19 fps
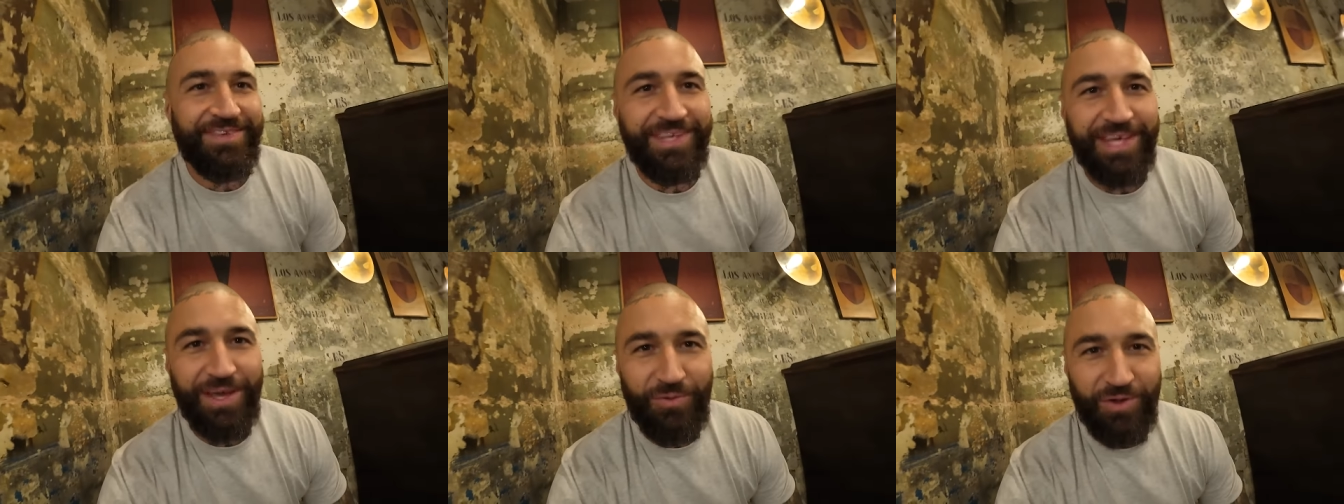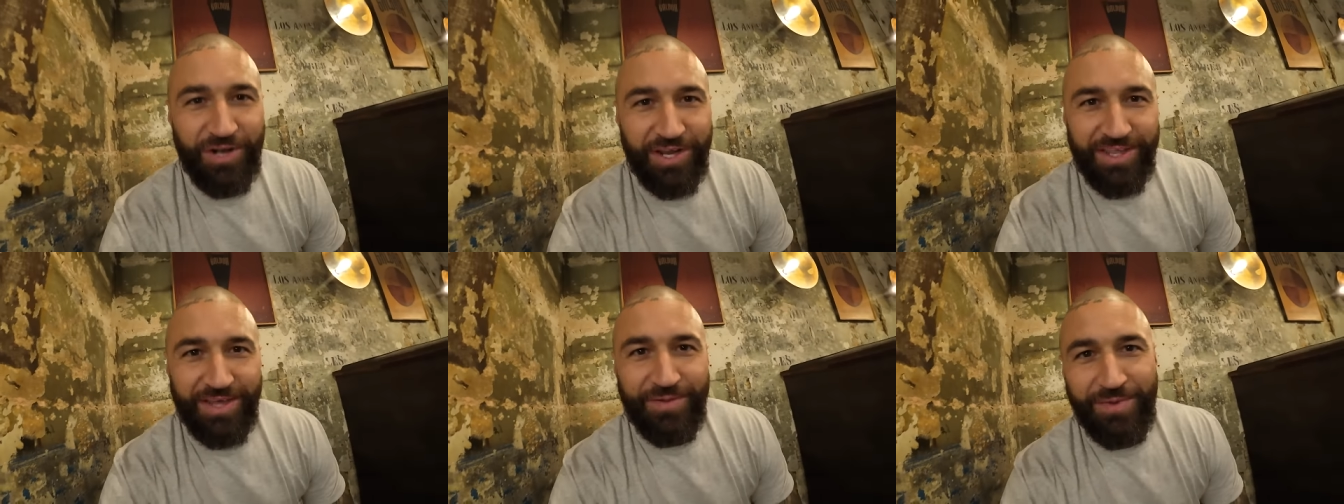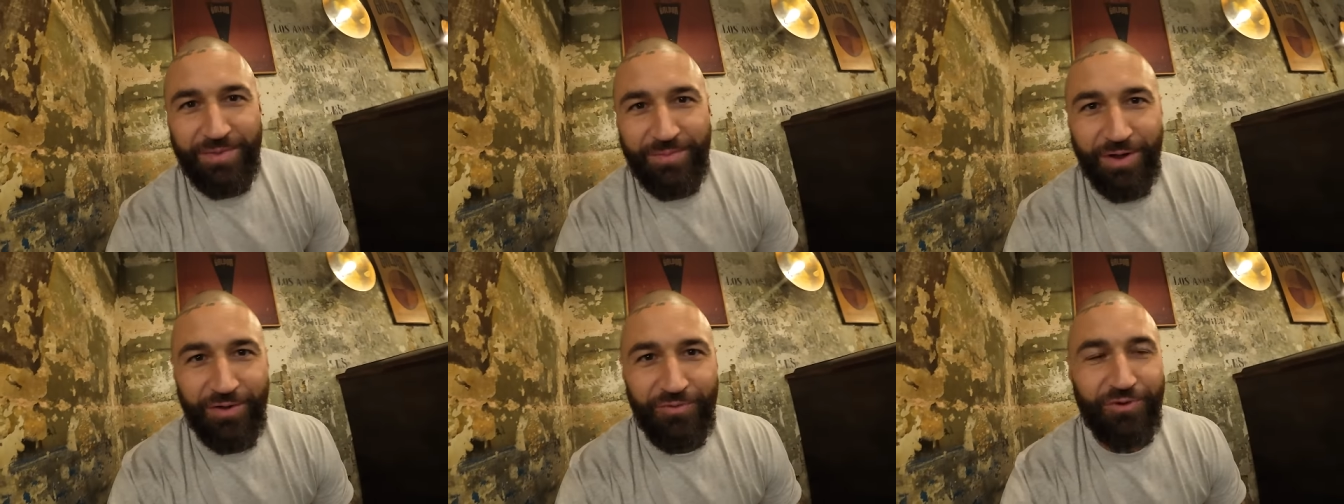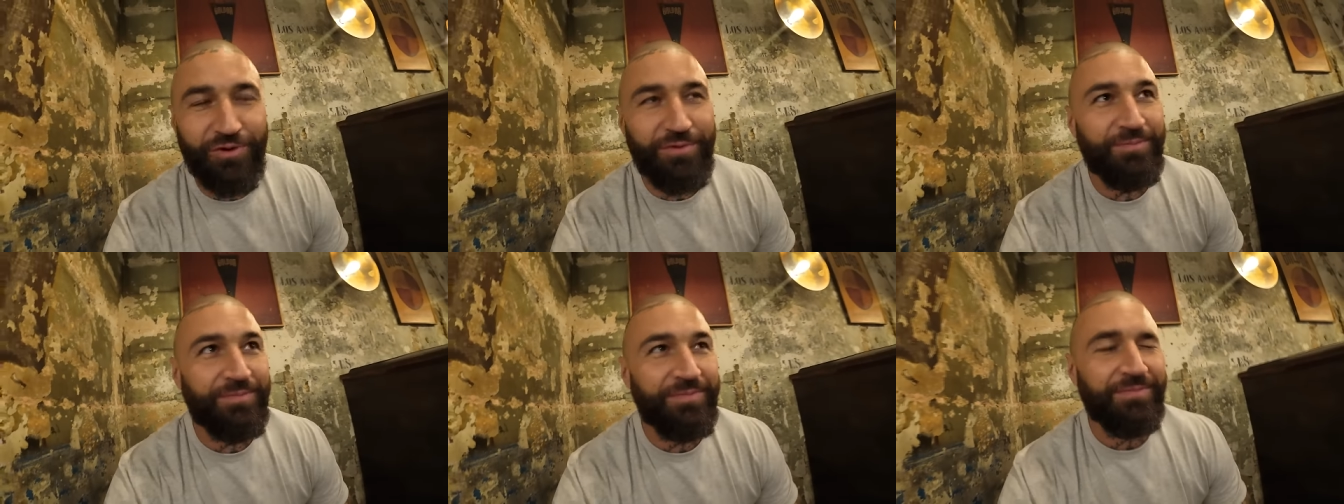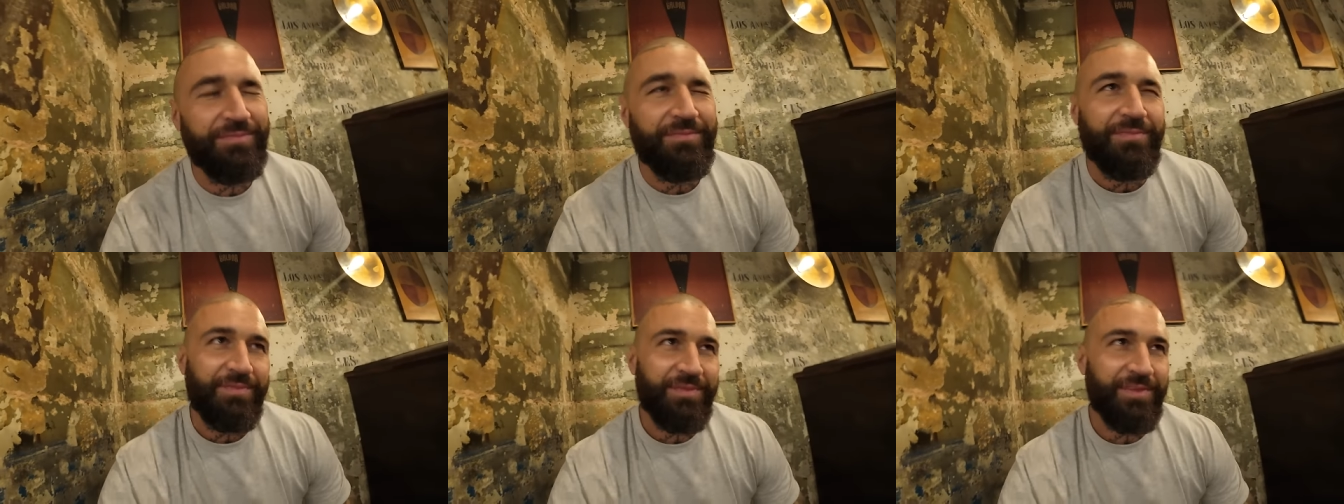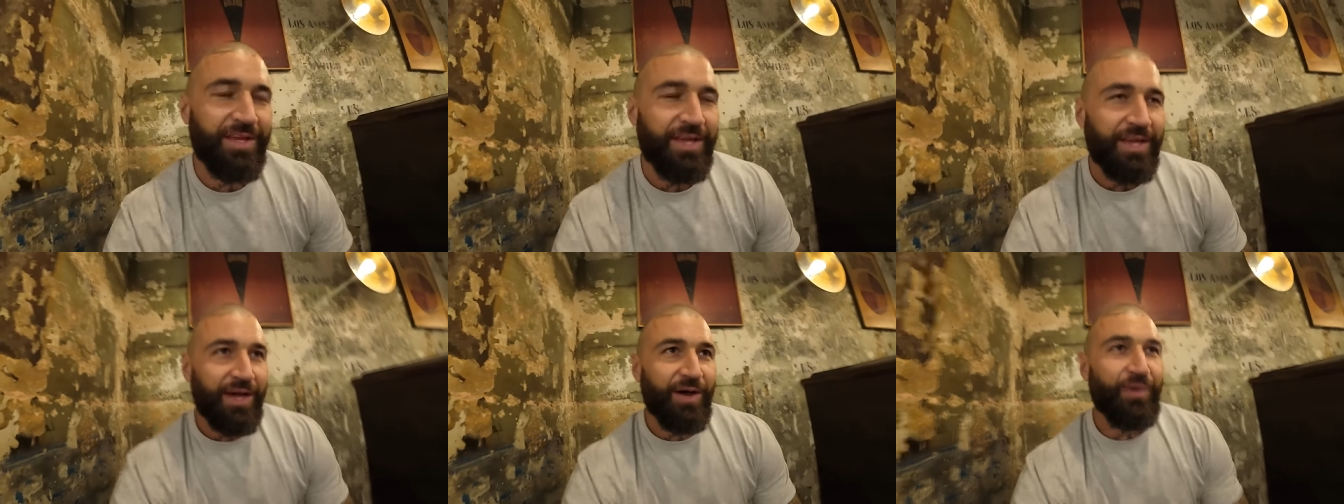get one of them in my room.
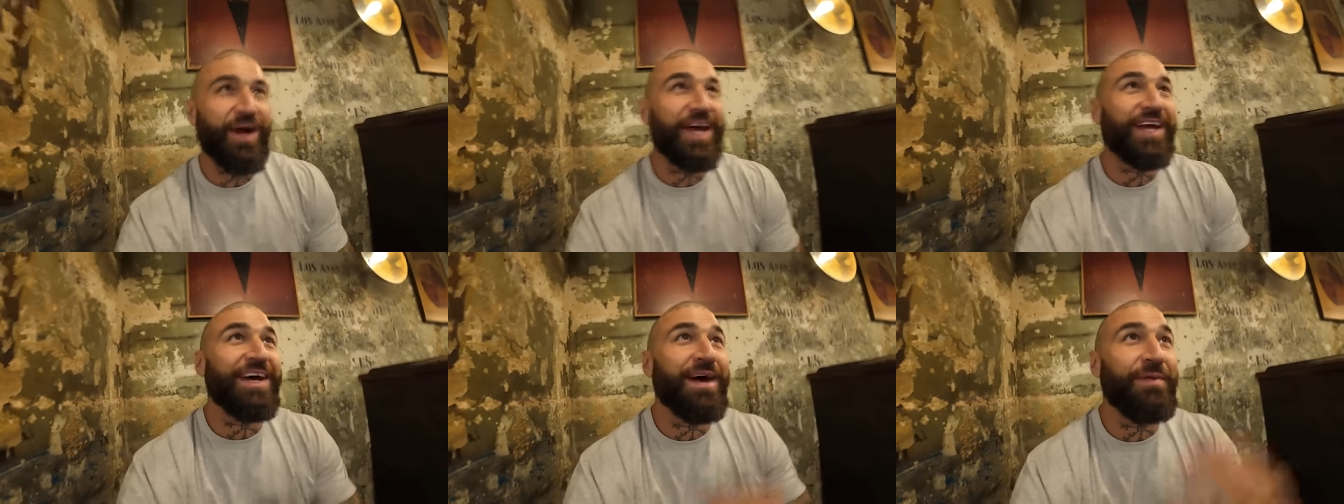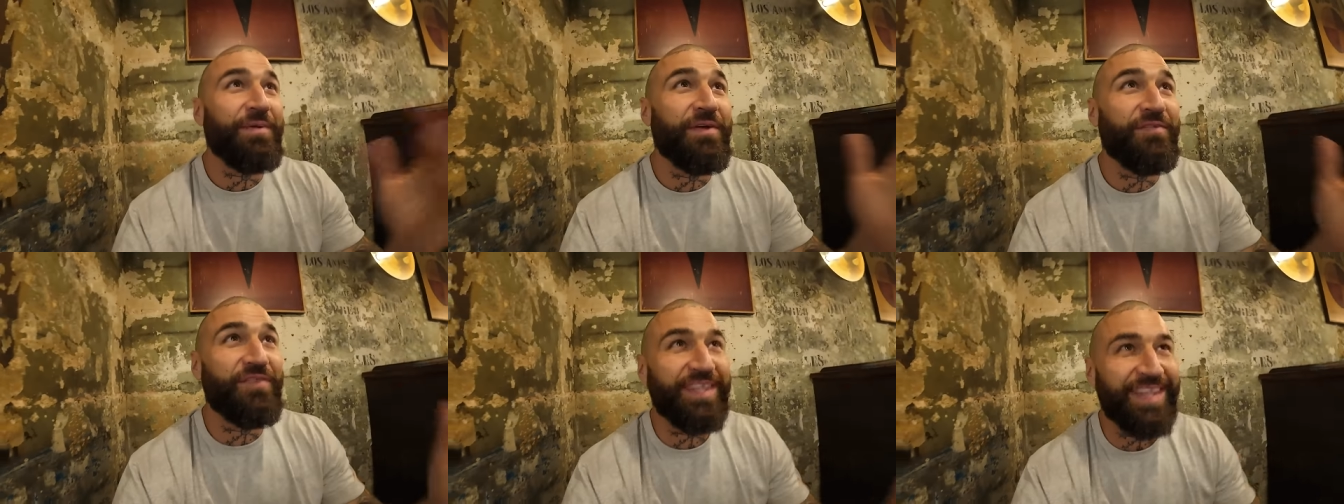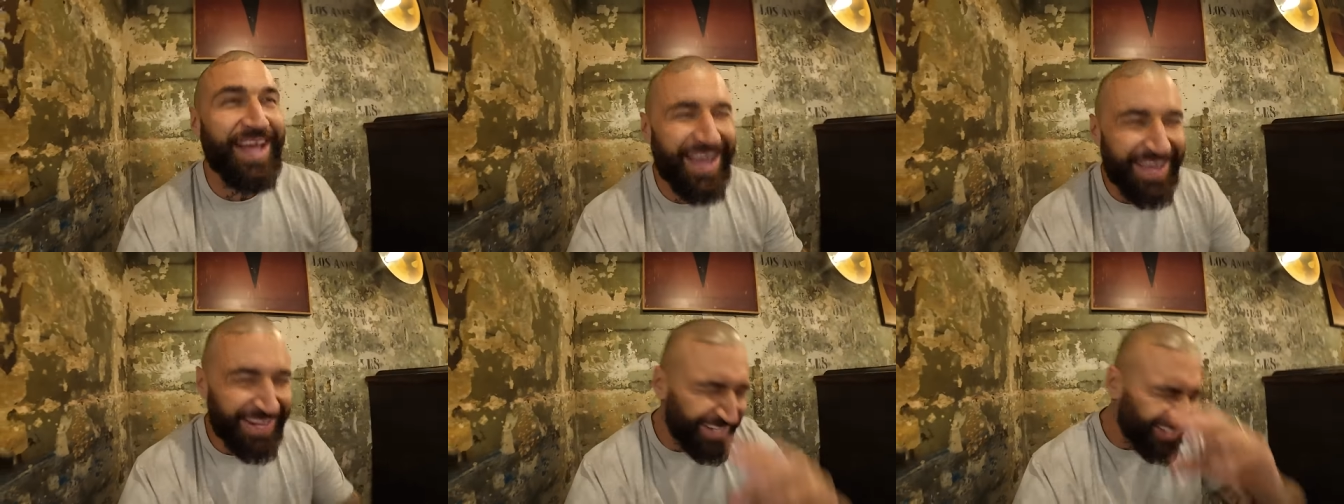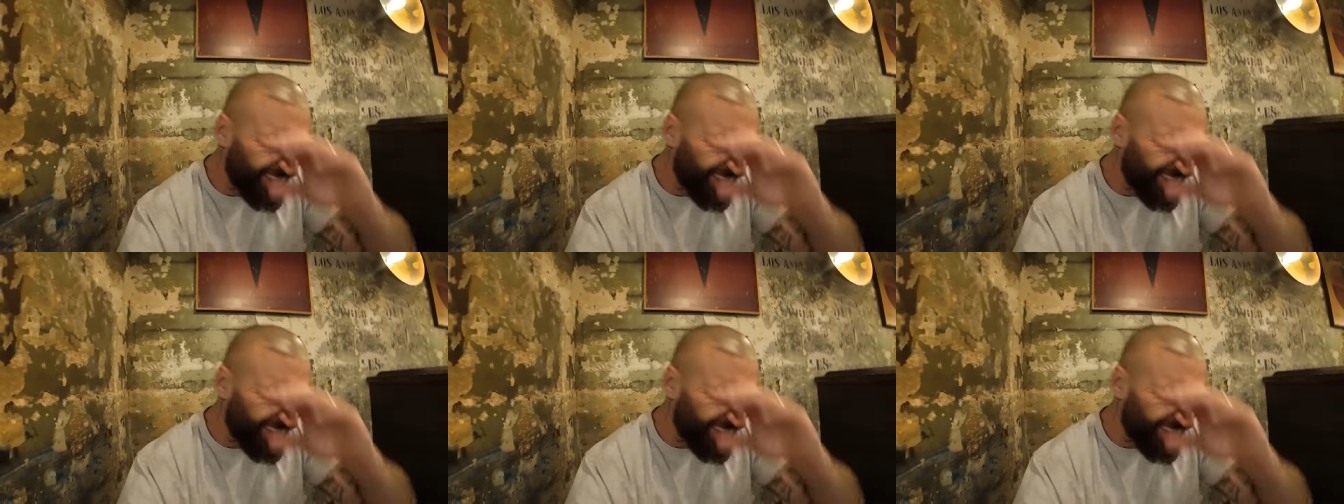I wake up every day and